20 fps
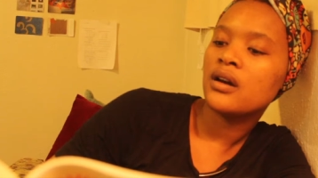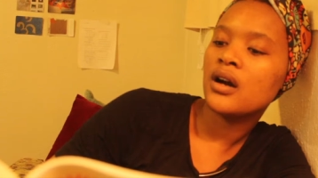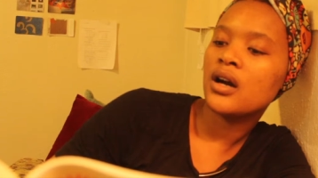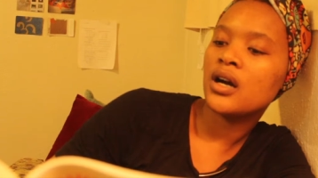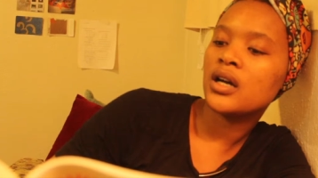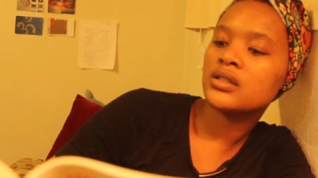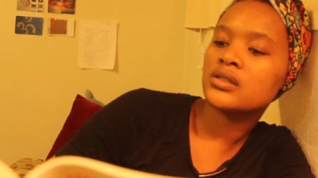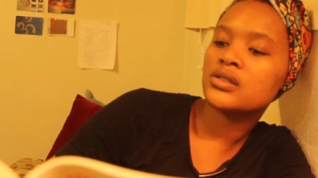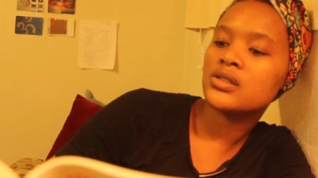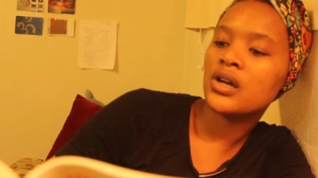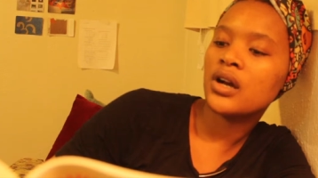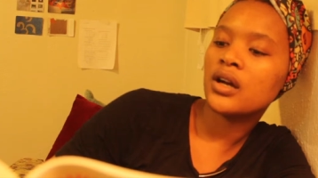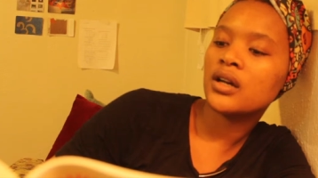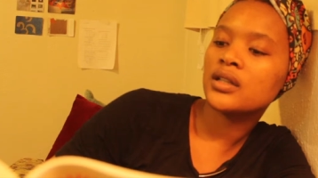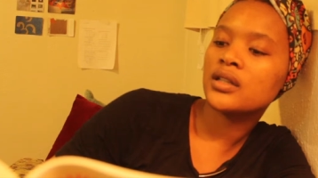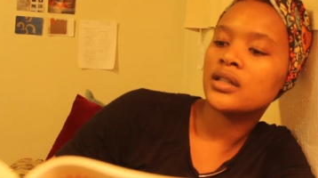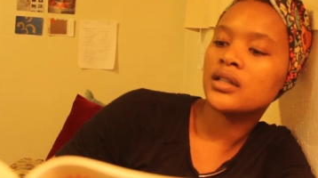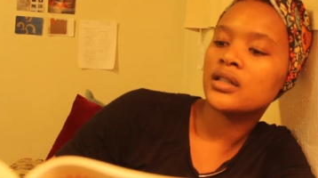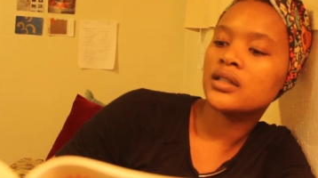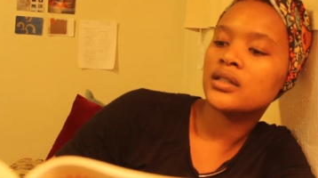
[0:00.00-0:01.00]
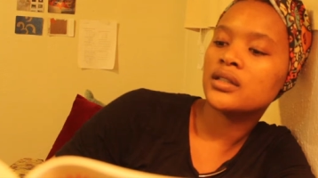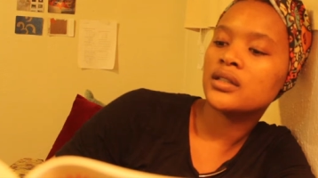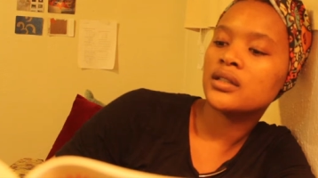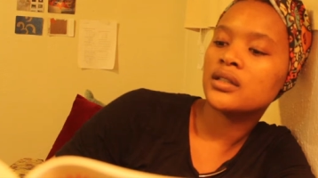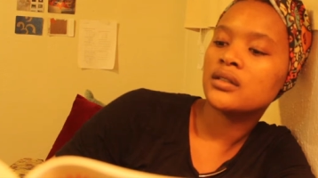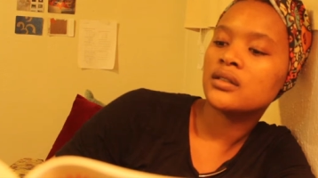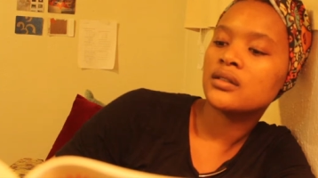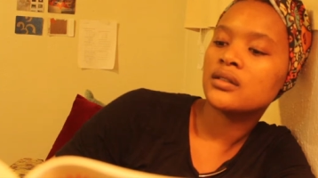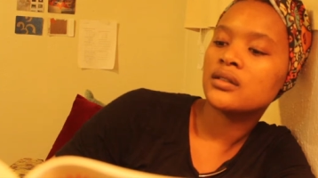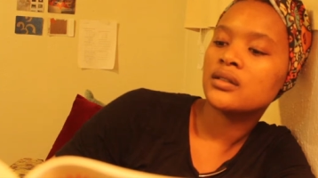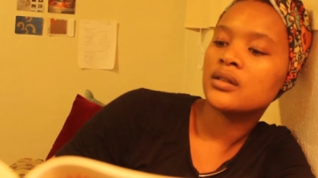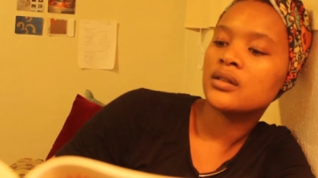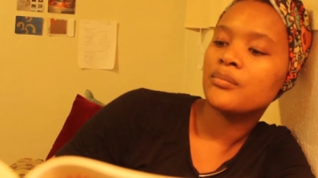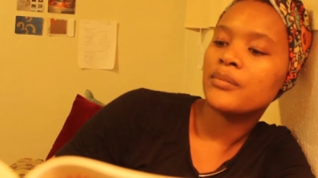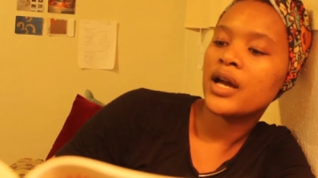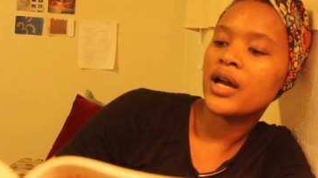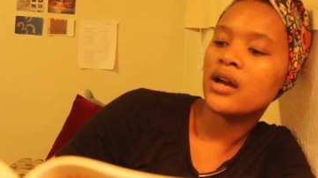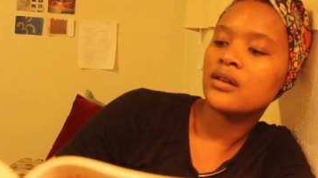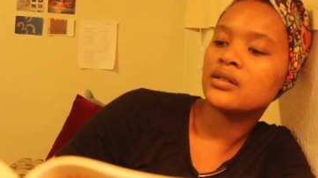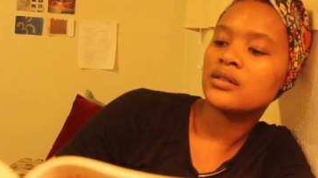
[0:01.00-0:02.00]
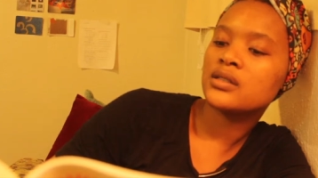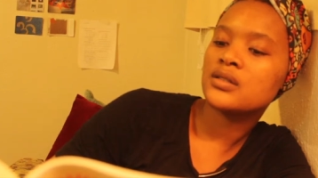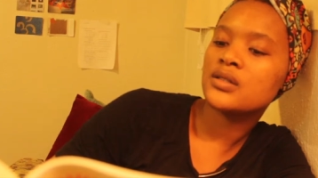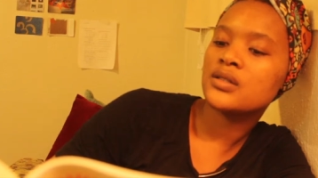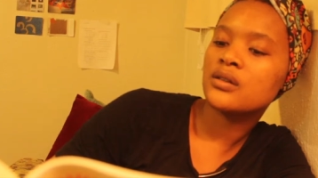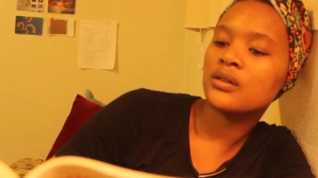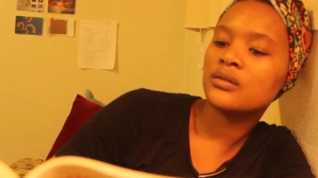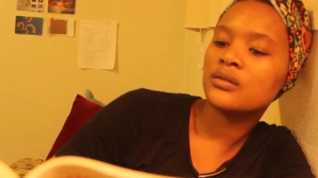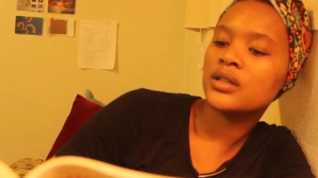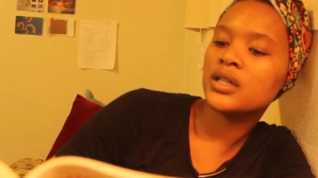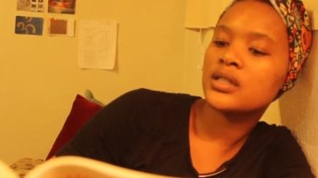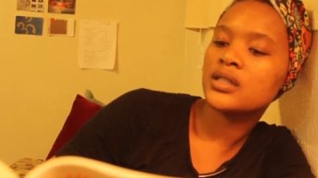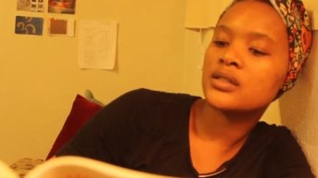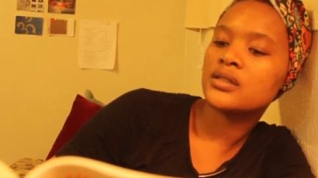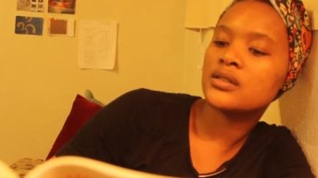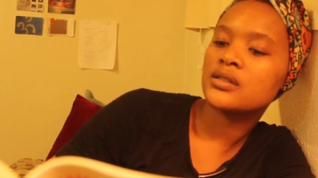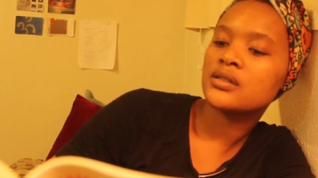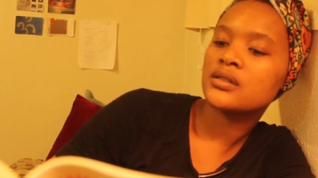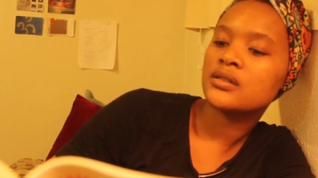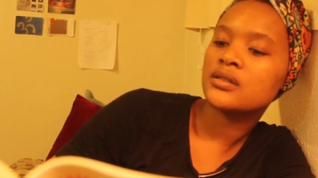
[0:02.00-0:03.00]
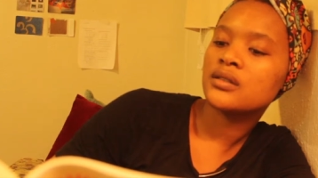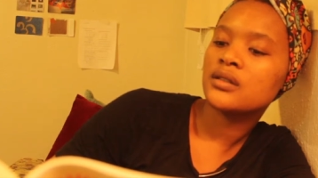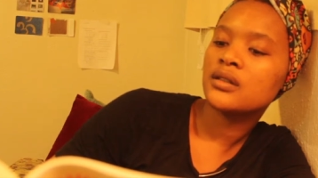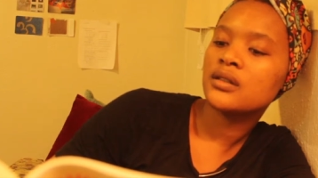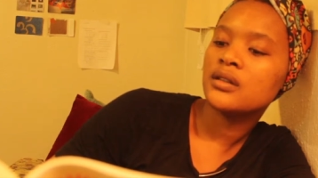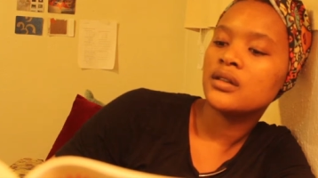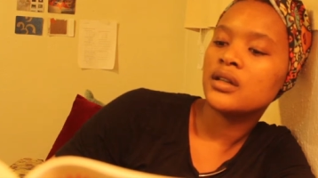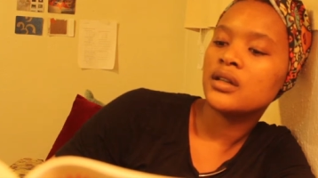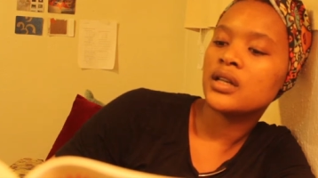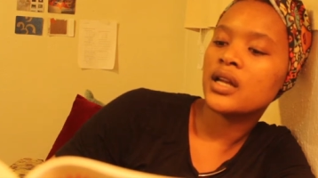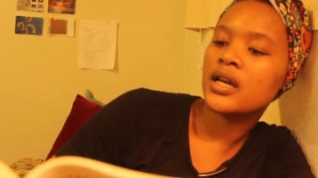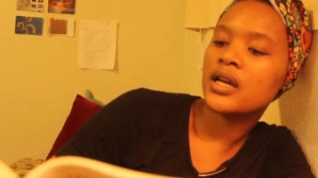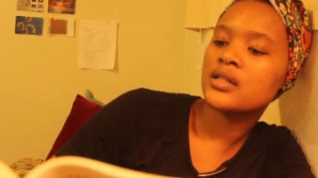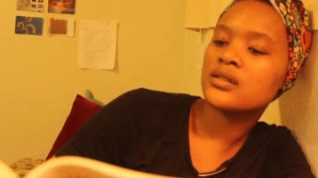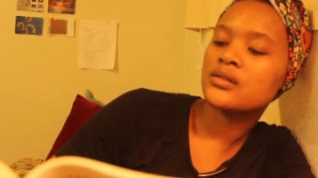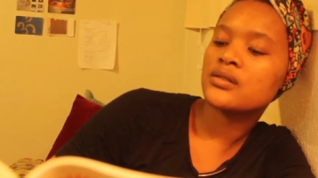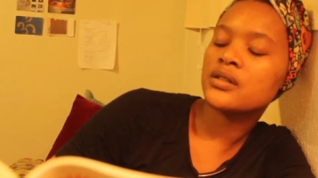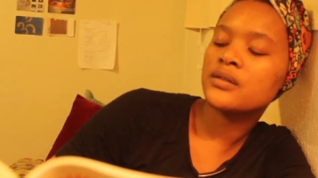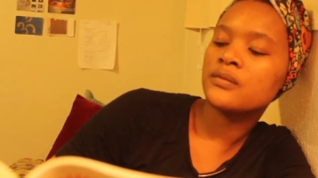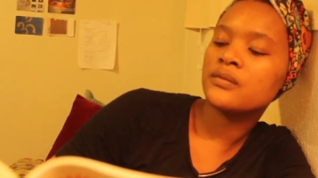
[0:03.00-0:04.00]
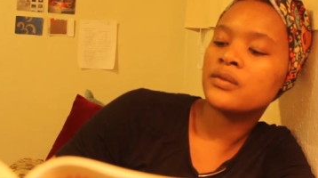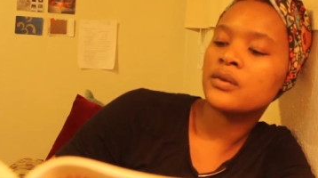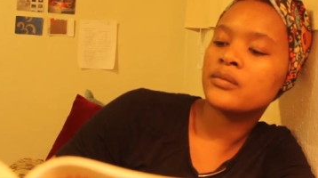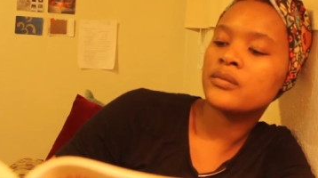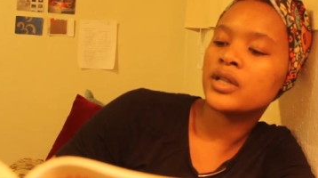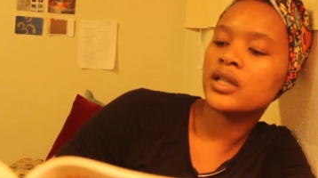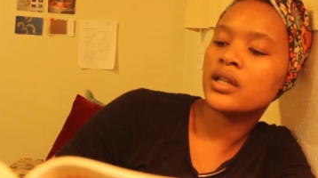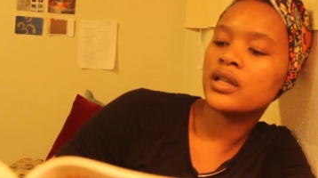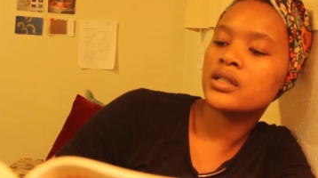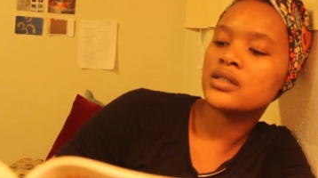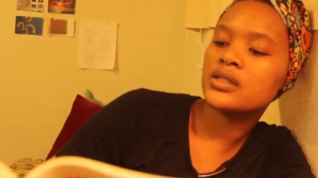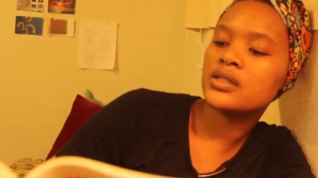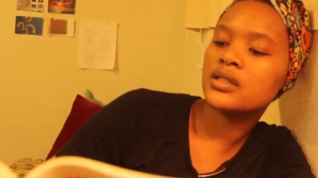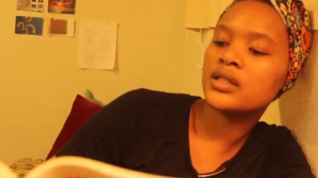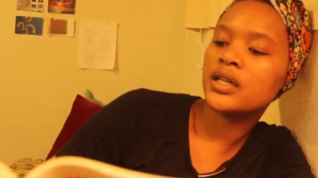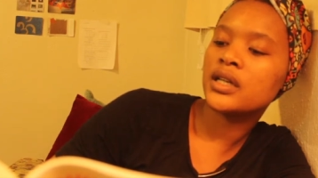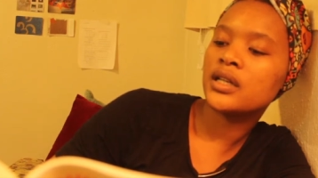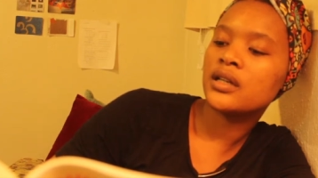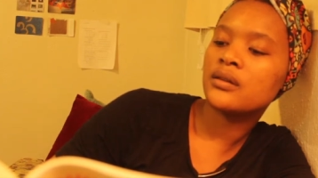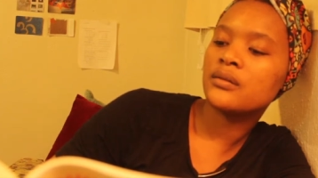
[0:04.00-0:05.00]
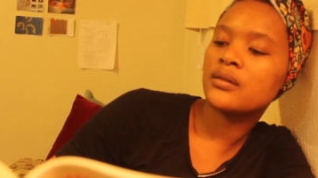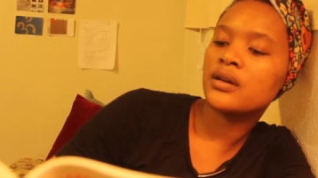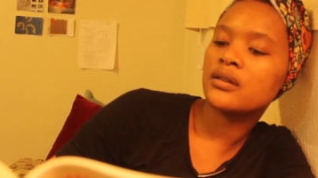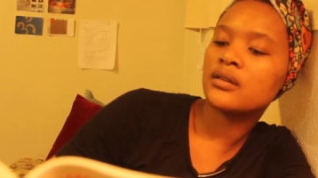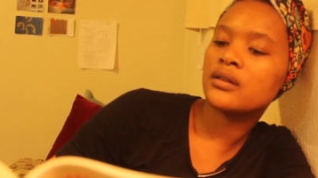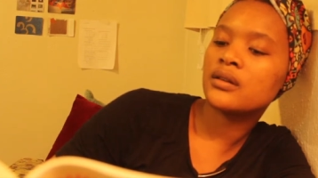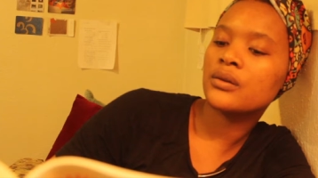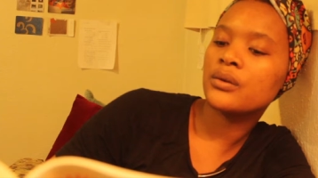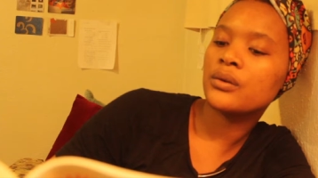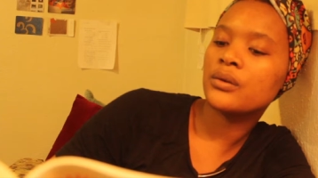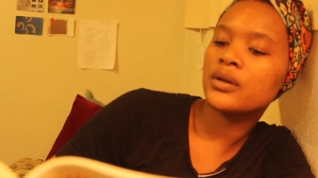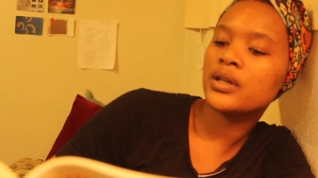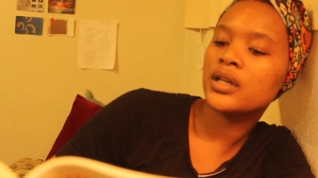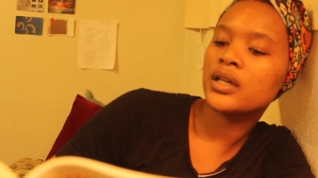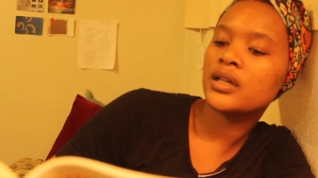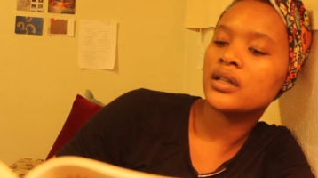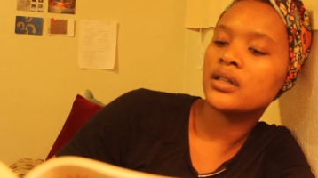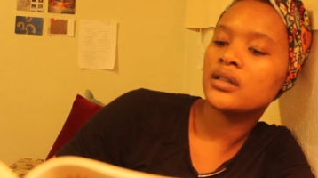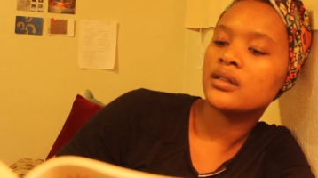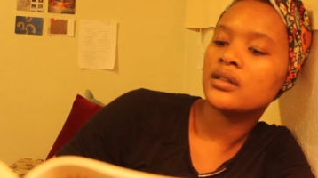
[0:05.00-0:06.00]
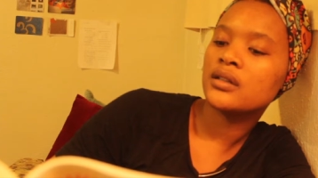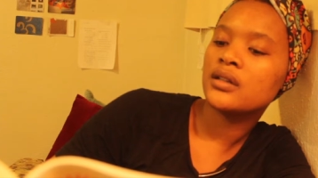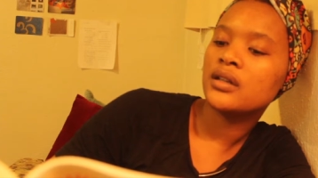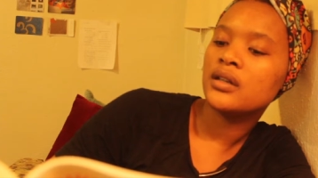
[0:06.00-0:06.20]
hot chocolate, powdered donuts, and ice cream from the luncheonette around the corner,